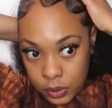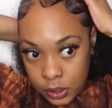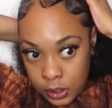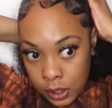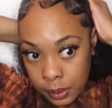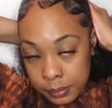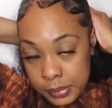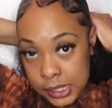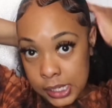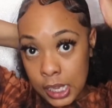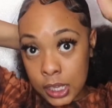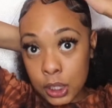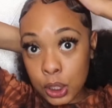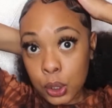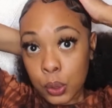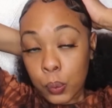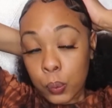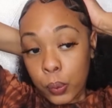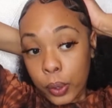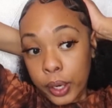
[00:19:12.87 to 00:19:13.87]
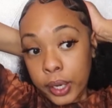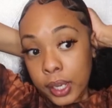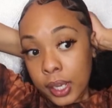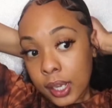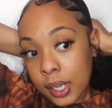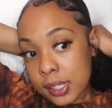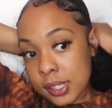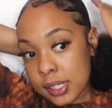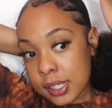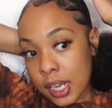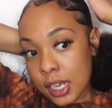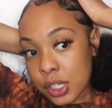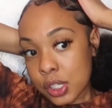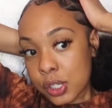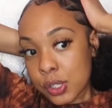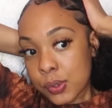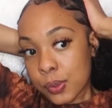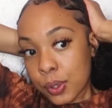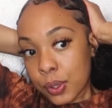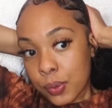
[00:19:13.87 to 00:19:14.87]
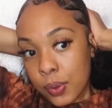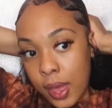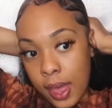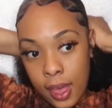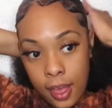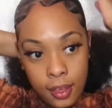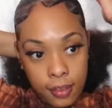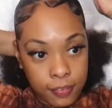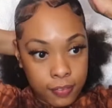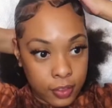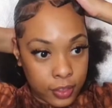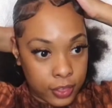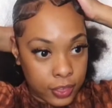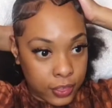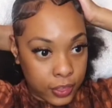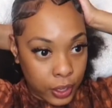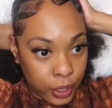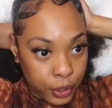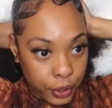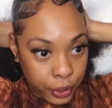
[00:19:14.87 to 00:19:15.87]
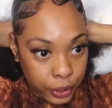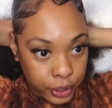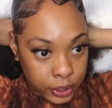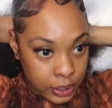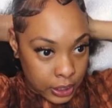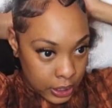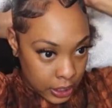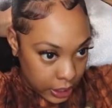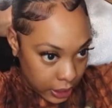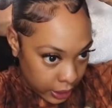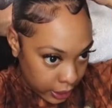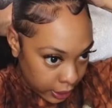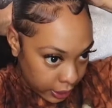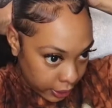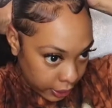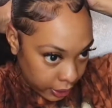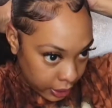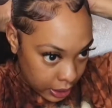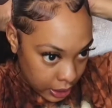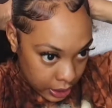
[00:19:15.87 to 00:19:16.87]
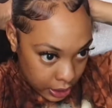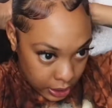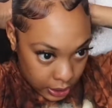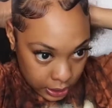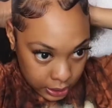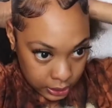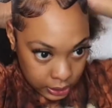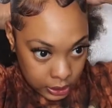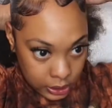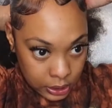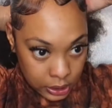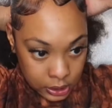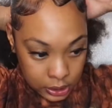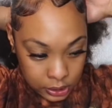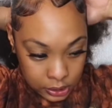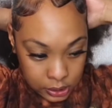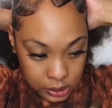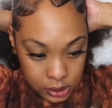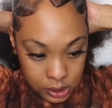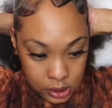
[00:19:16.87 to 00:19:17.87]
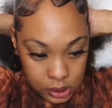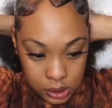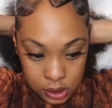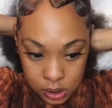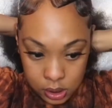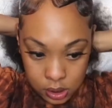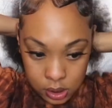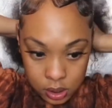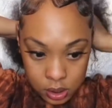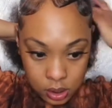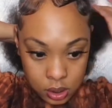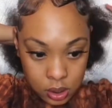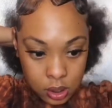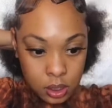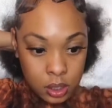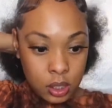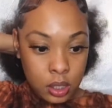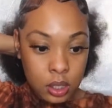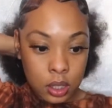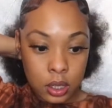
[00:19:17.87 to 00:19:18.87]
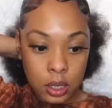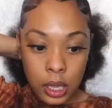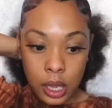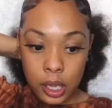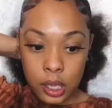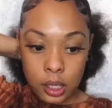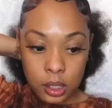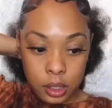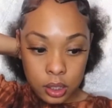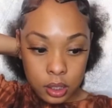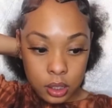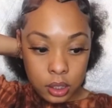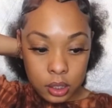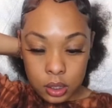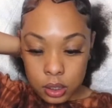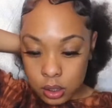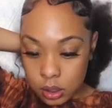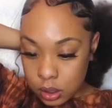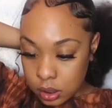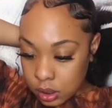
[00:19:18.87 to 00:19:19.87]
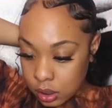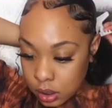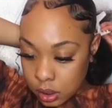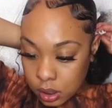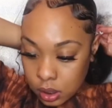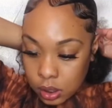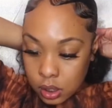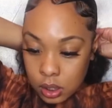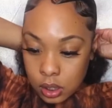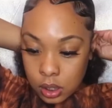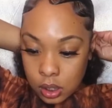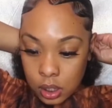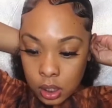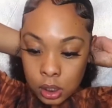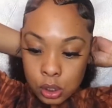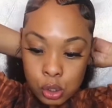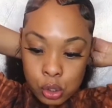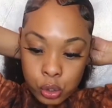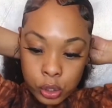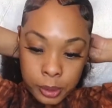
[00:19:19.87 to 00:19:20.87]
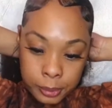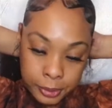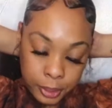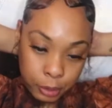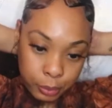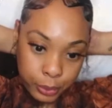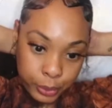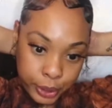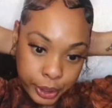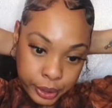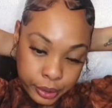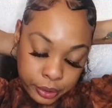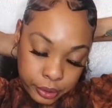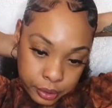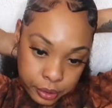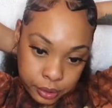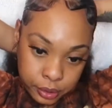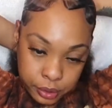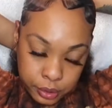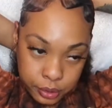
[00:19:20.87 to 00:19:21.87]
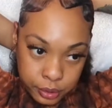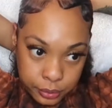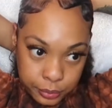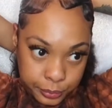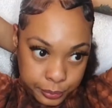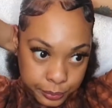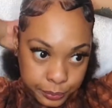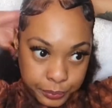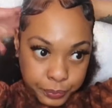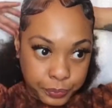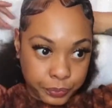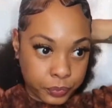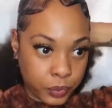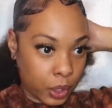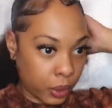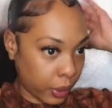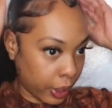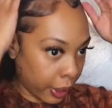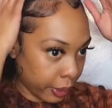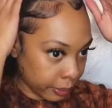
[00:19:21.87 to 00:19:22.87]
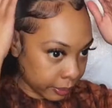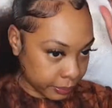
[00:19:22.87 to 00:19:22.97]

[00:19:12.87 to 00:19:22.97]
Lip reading: I'm telling you, working in sections when you have thick curly hair is like extremely important. Okay.